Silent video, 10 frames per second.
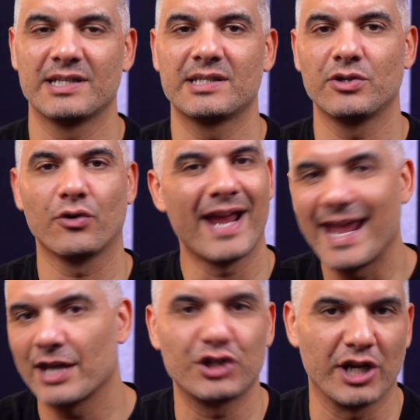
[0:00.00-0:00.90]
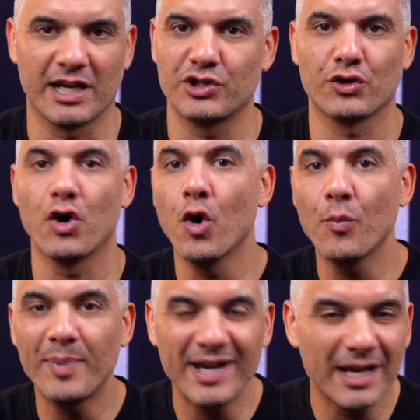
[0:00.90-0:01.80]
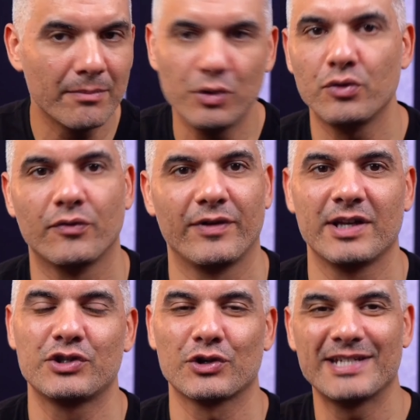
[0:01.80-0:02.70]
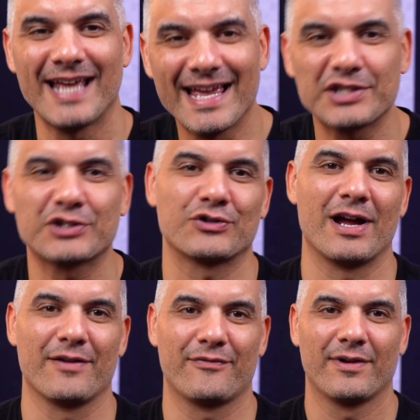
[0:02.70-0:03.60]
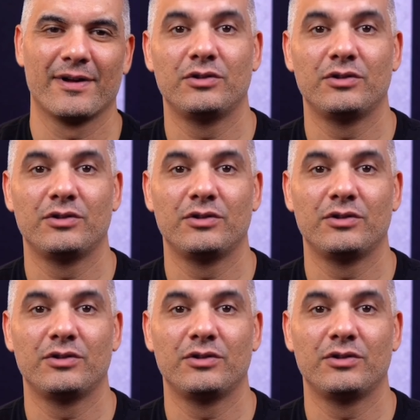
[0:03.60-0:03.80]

It's your handshake. It's your opening move. It's your test drive.